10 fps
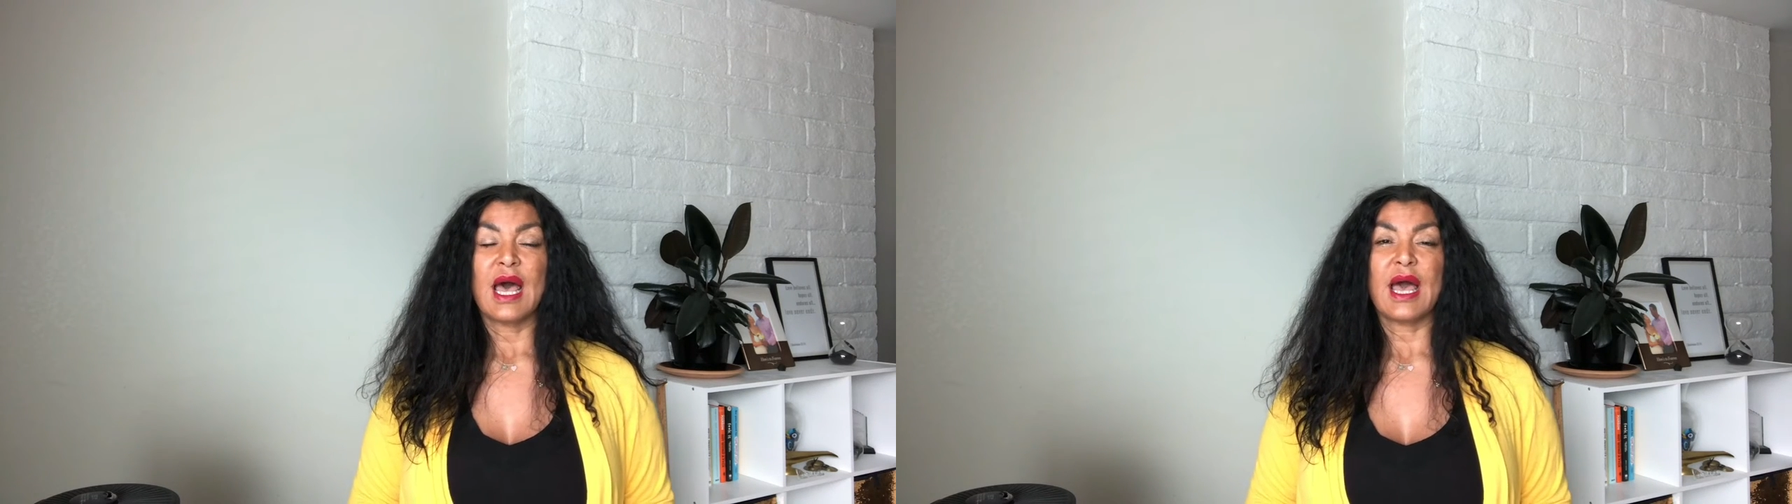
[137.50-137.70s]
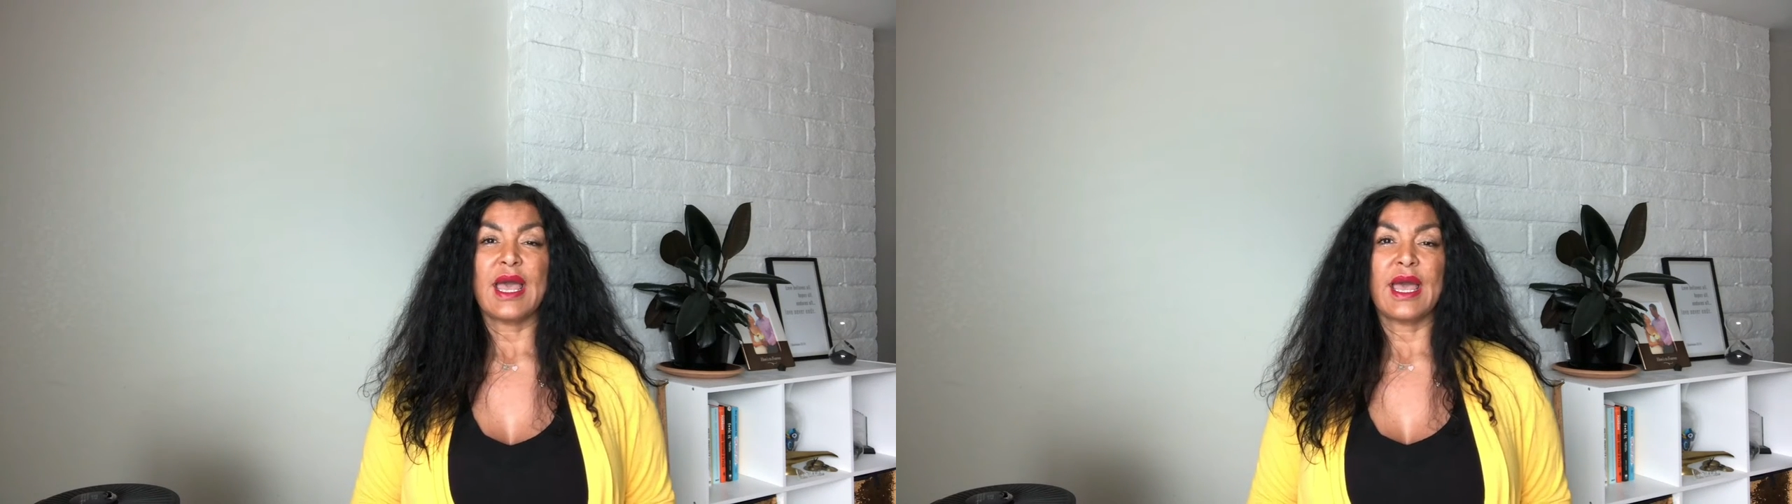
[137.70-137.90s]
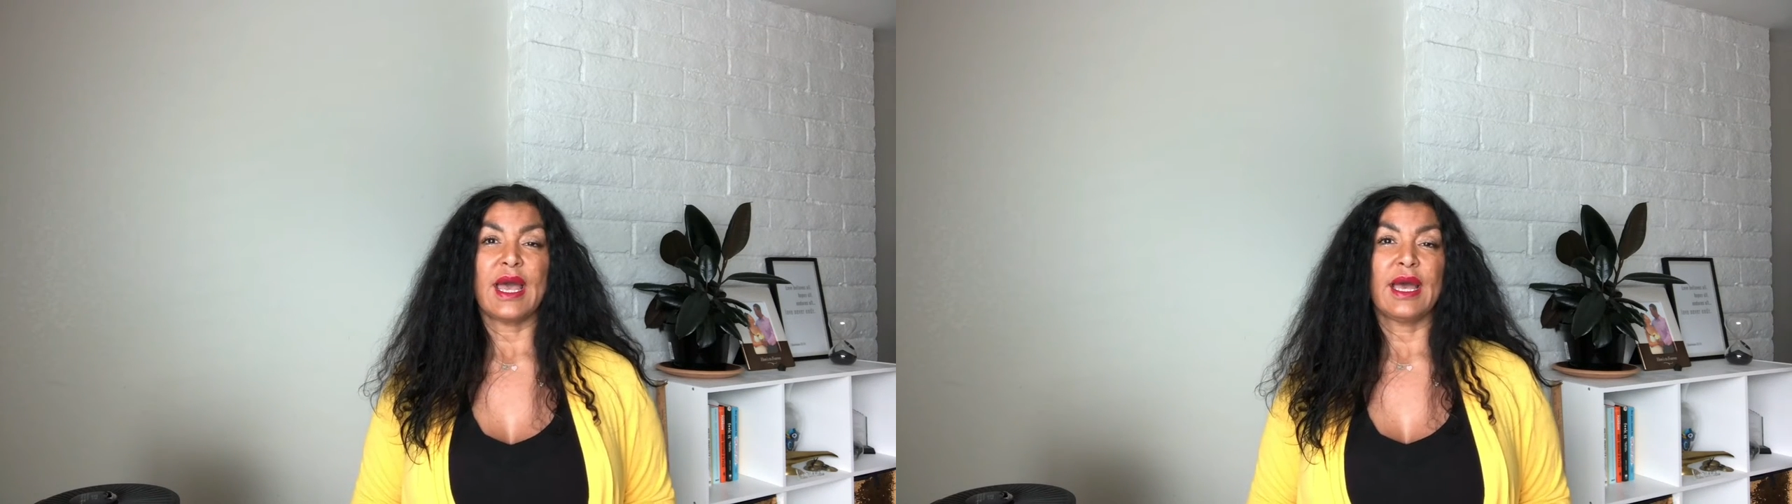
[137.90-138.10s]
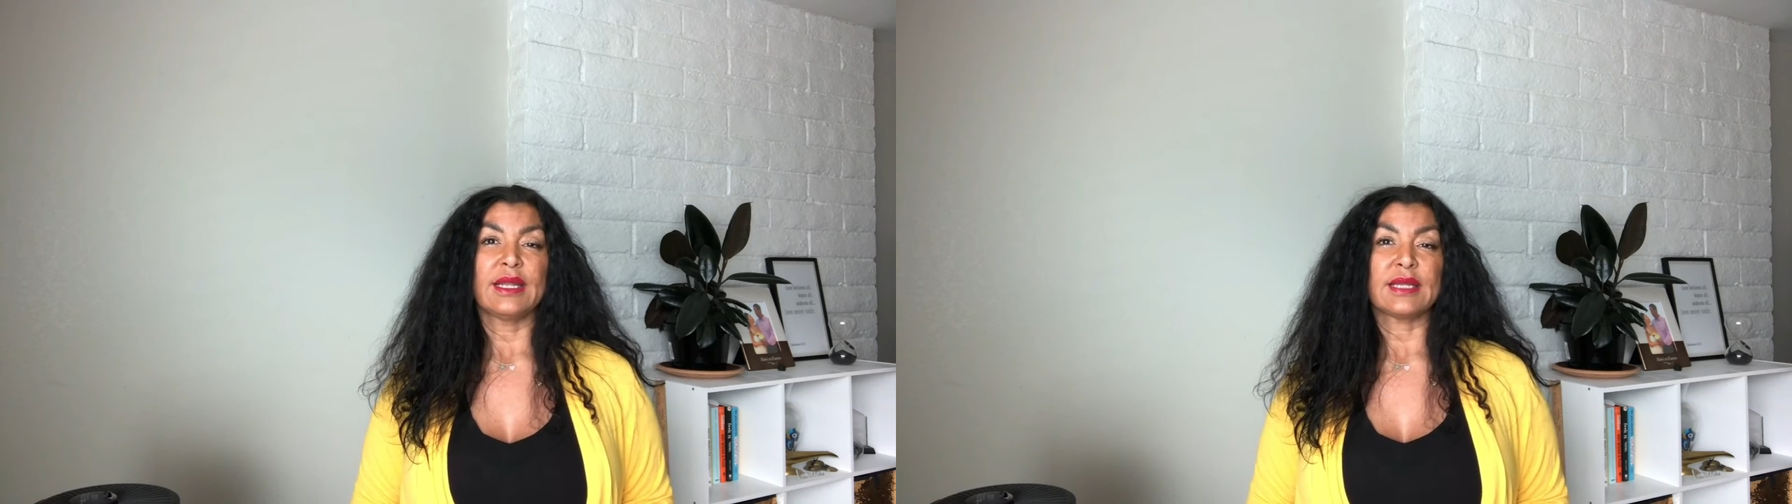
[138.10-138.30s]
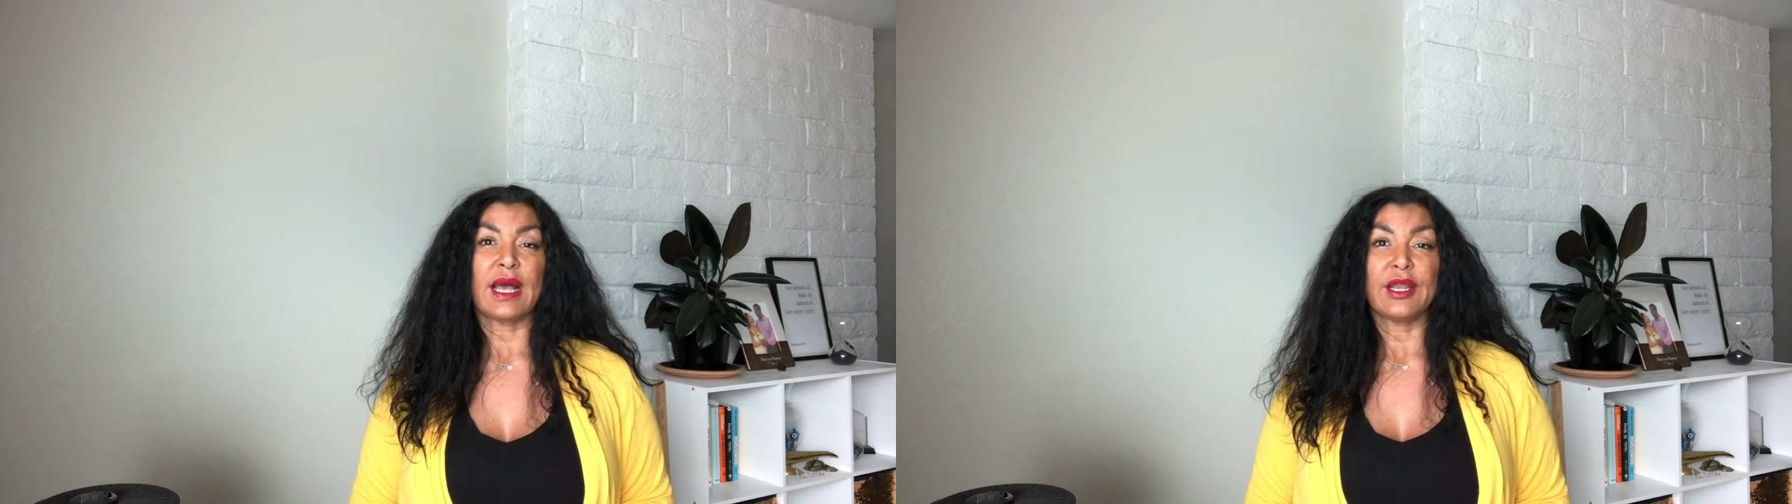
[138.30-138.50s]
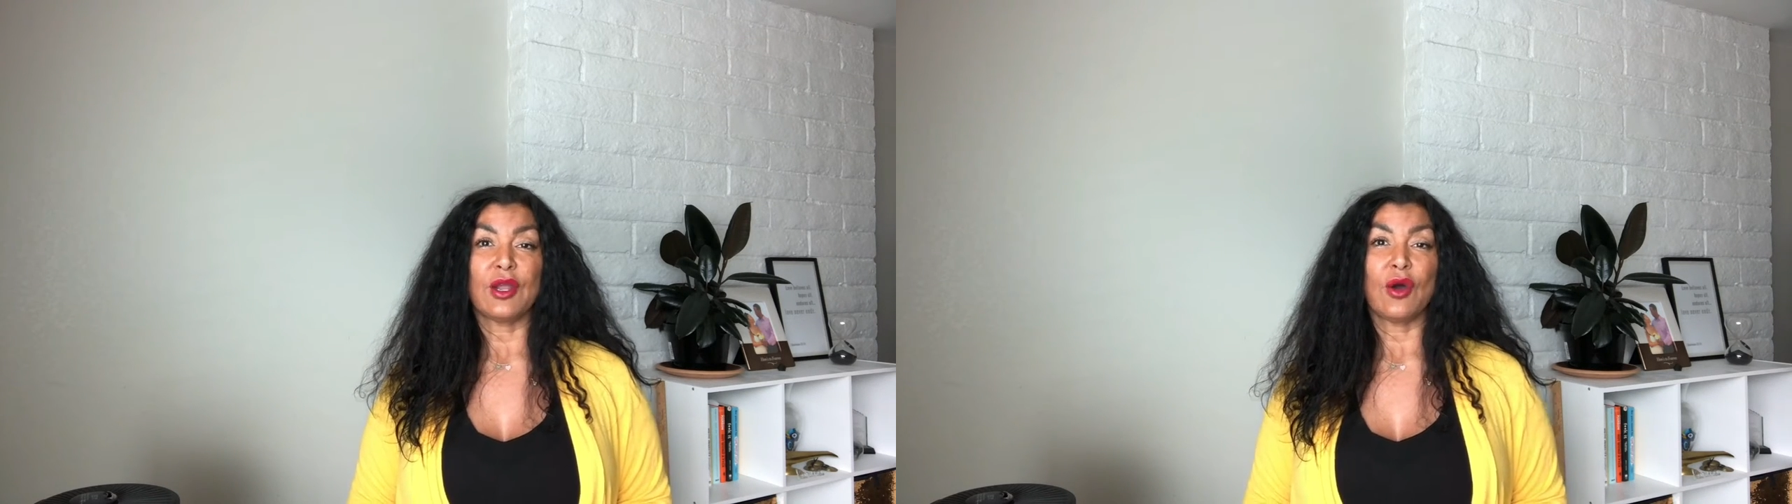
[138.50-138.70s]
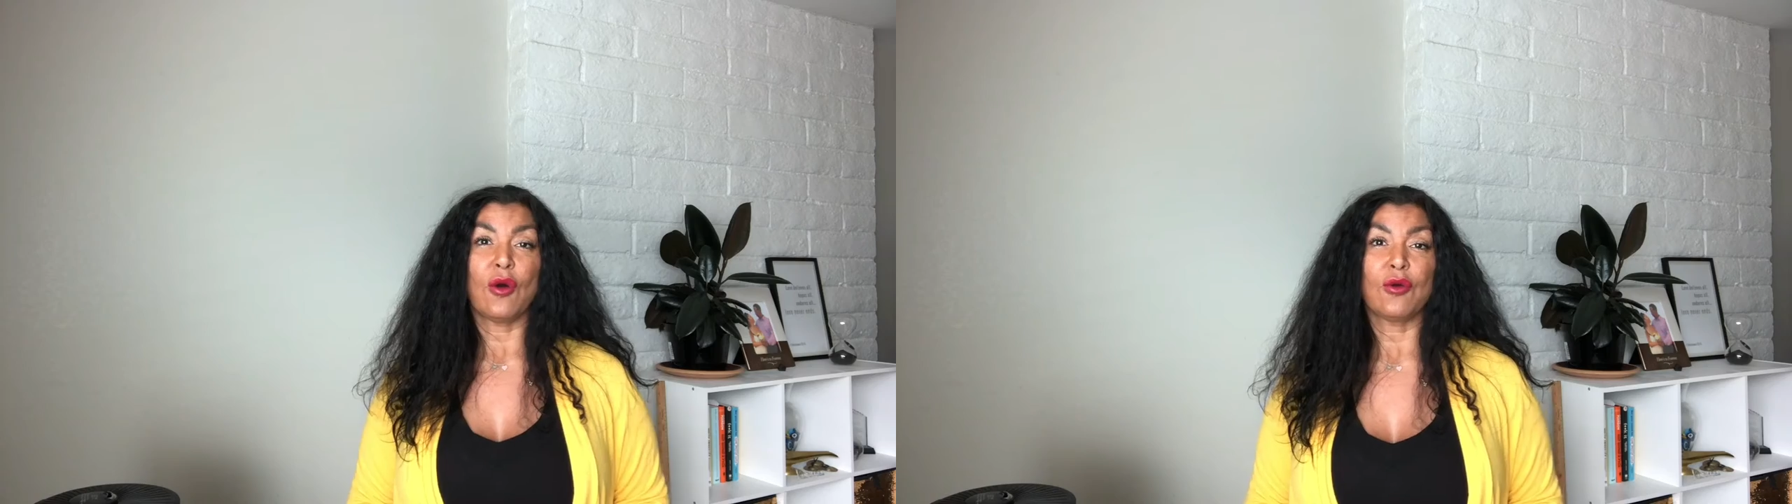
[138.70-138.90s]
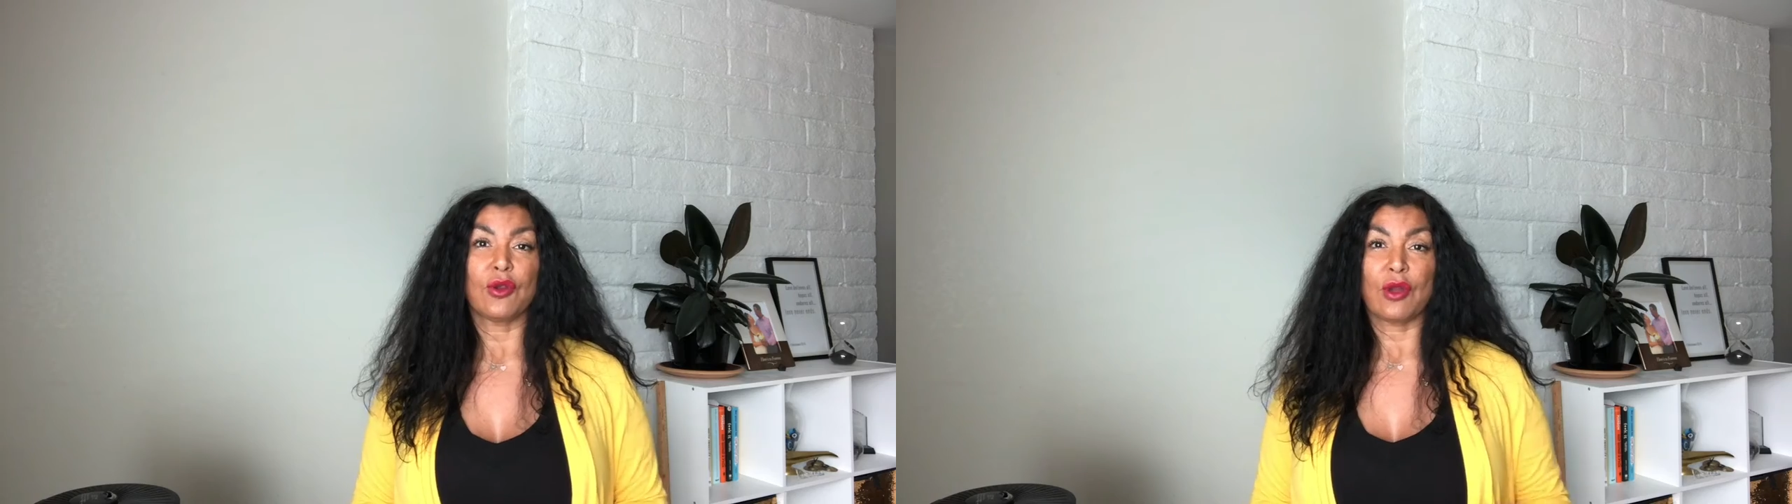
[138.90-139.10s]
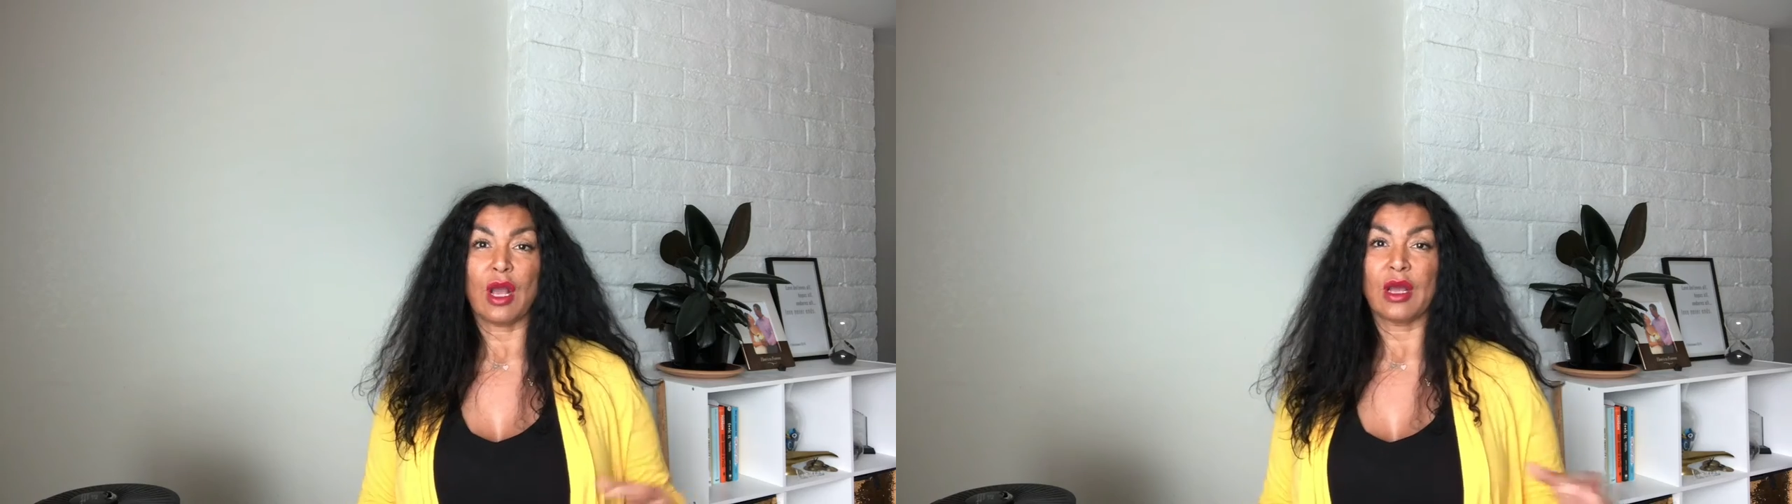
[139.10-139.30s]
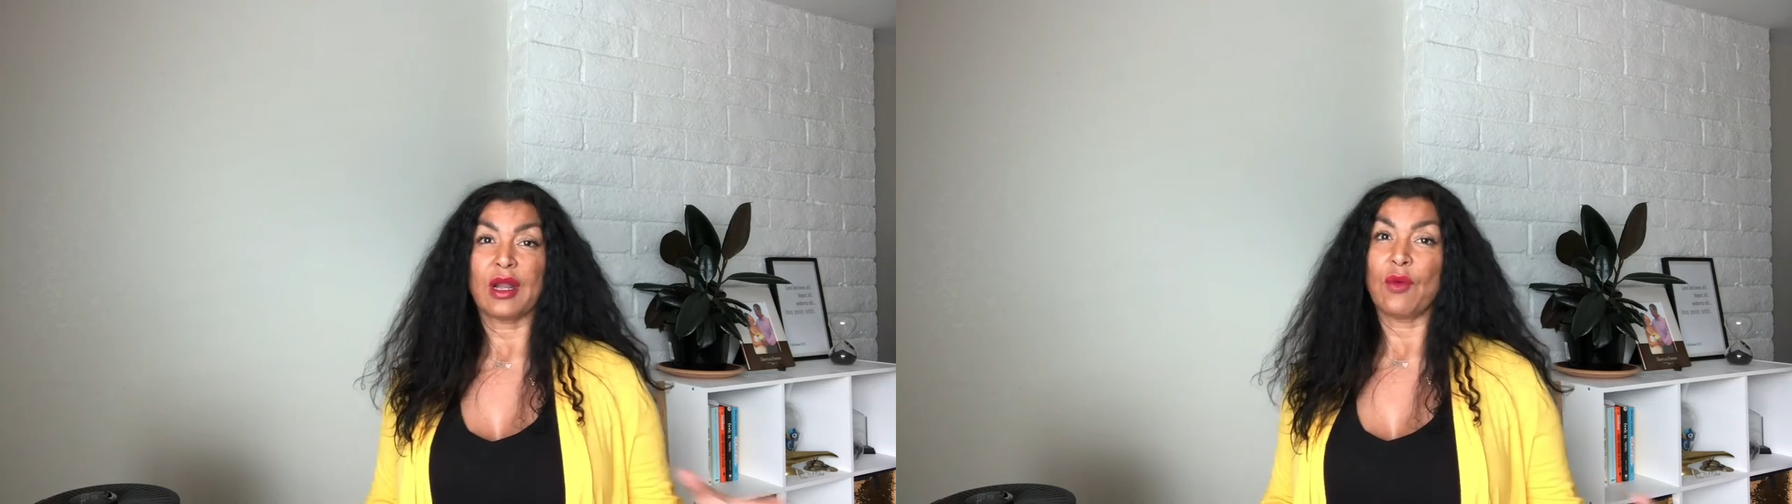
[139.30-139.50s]
and I know you're
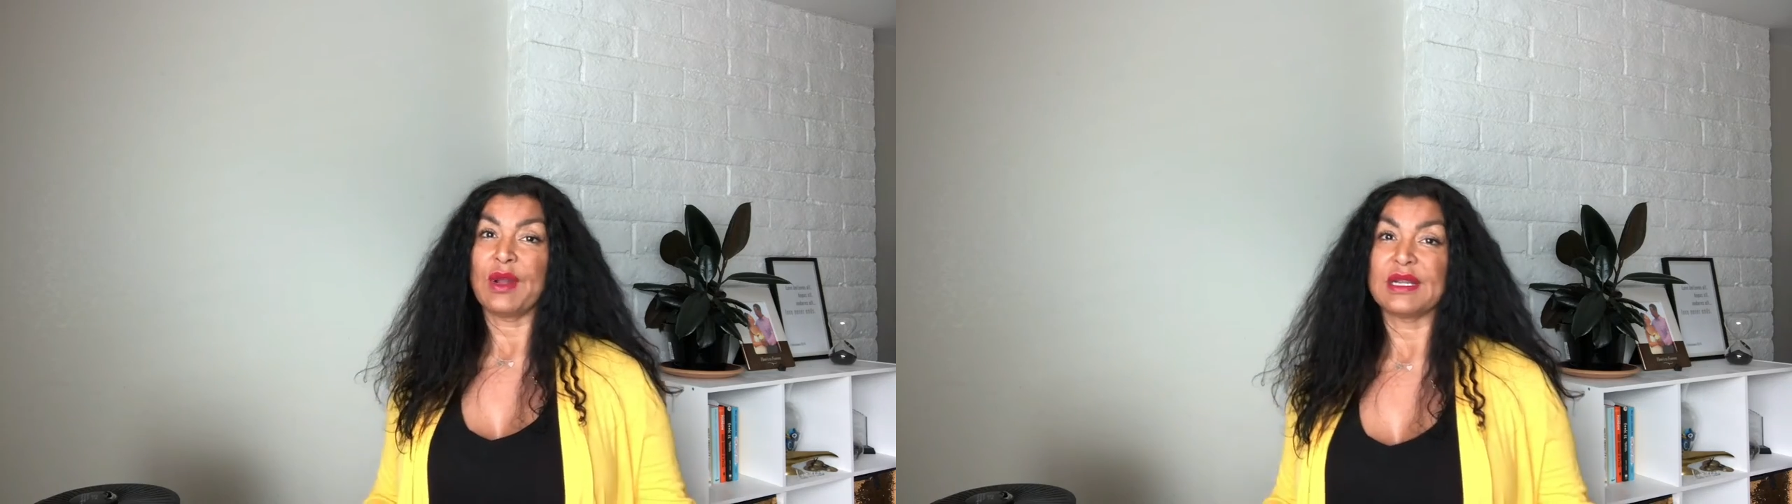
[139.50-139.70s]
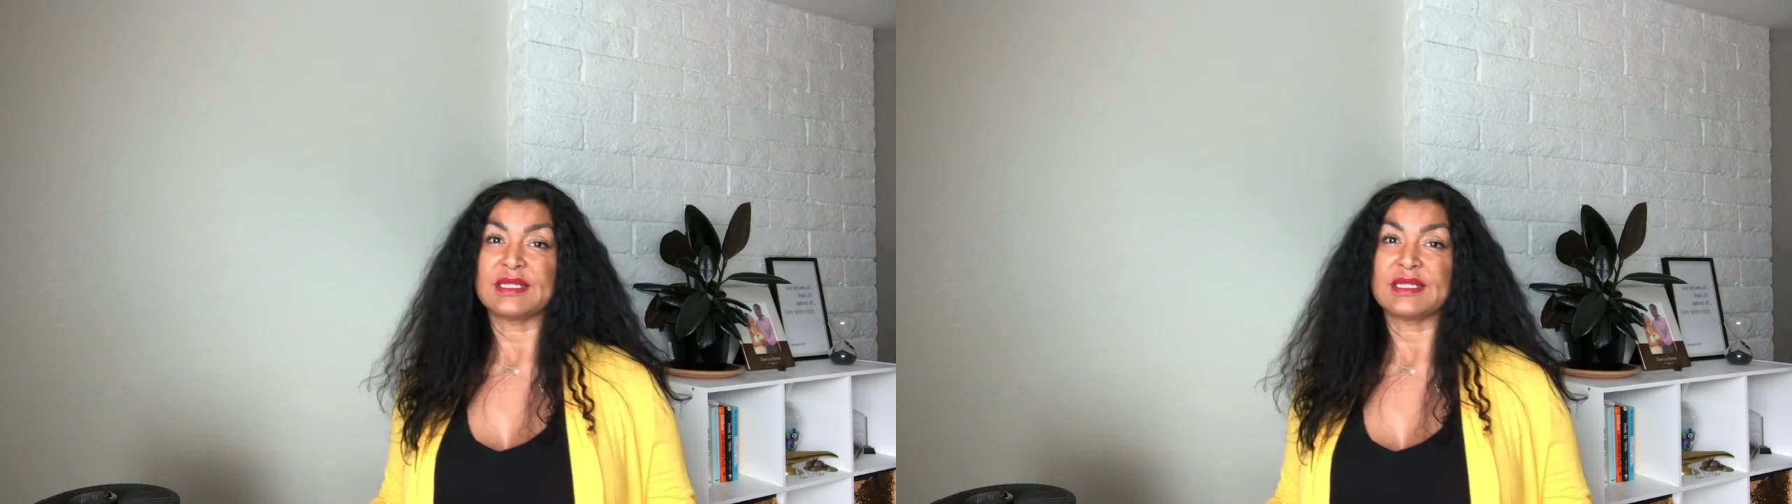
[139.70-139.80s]
not gonna wanna